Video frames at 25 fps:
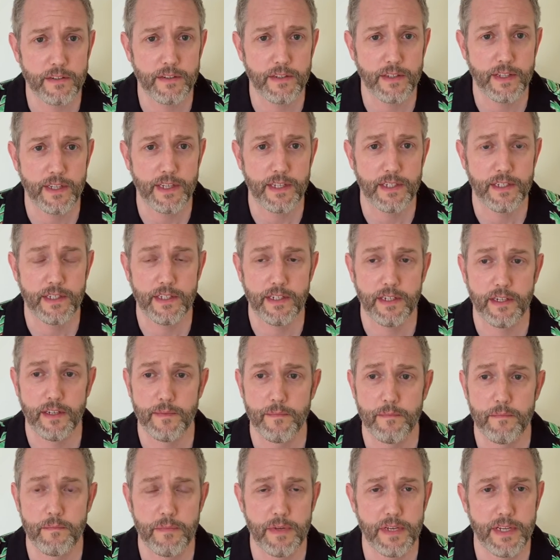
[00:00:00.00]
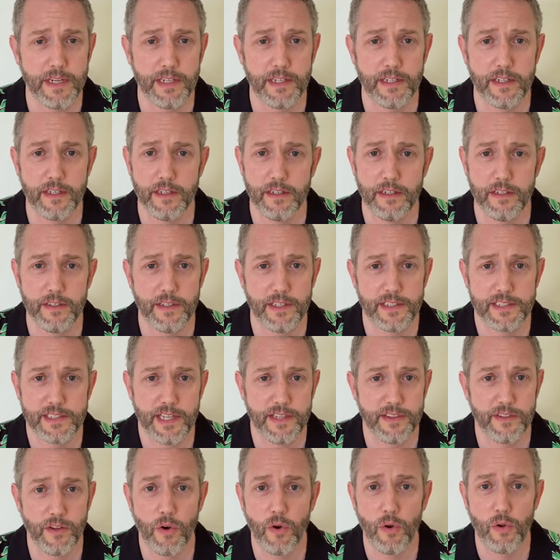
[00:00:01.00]
They did they
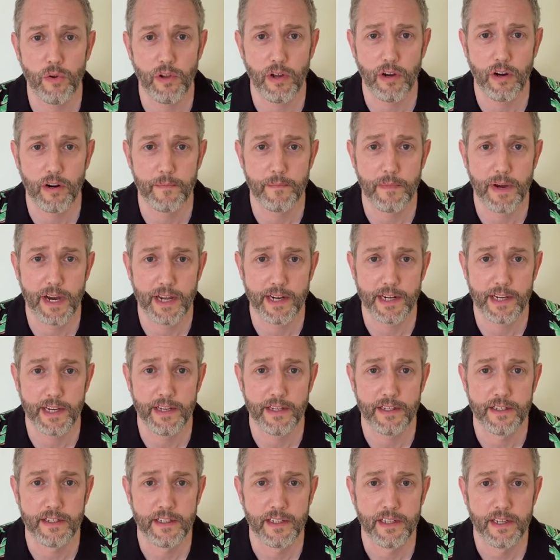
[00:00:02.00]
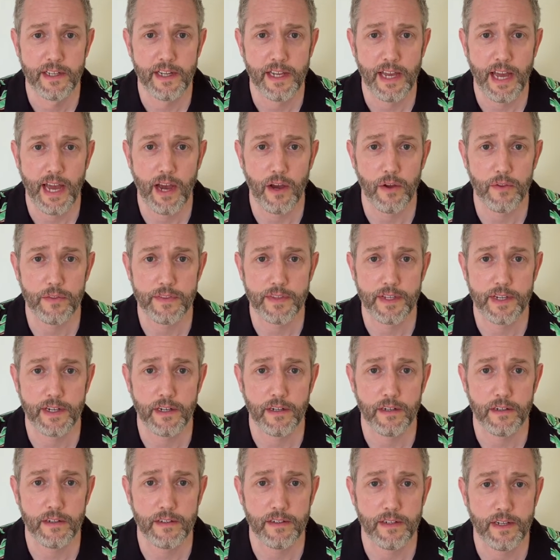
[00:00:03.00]
sent the whole armada out
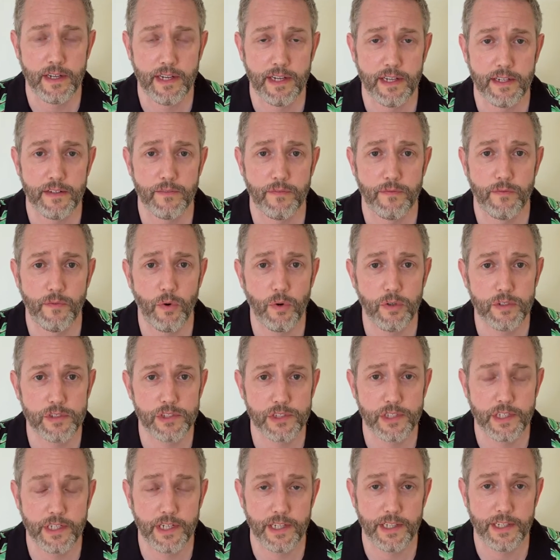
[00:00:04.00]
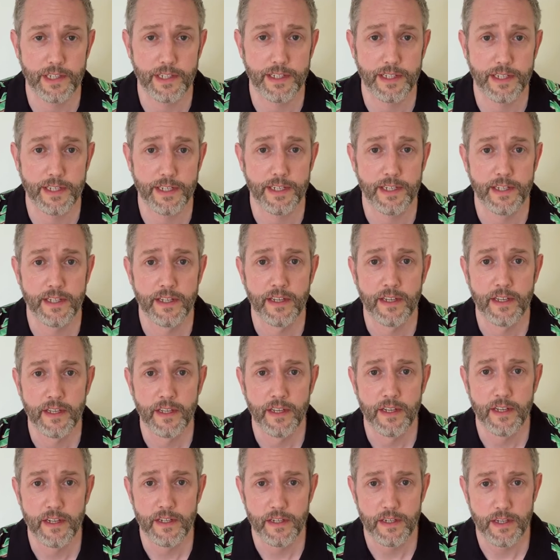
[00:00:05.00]
there, and fortunately
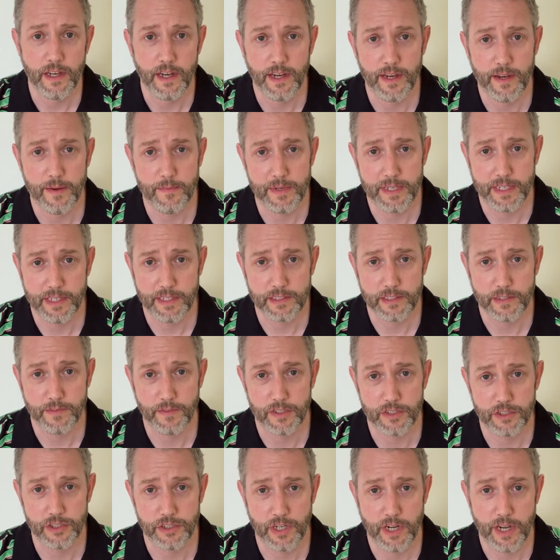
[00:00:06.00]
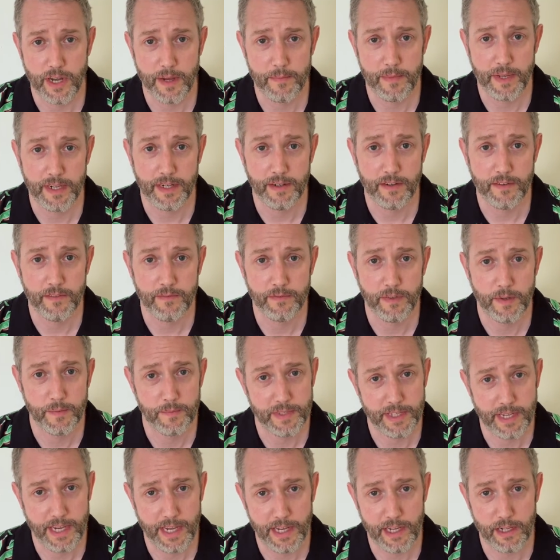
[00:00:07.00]
because of the shaman from
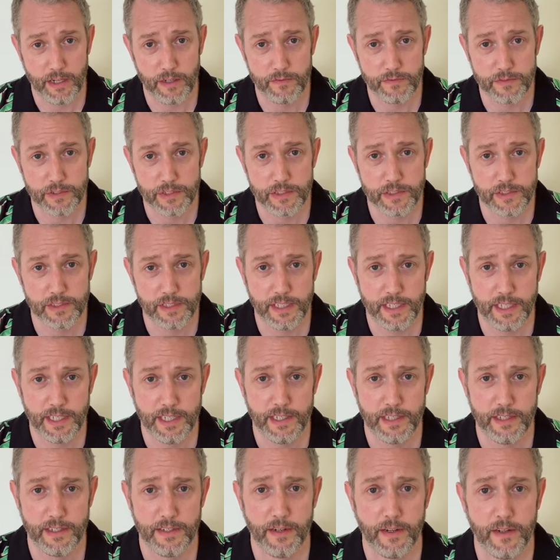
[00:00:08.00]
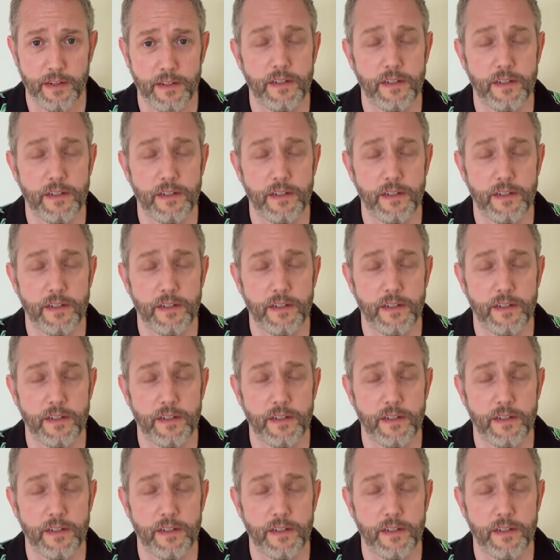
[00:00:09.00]
the elves in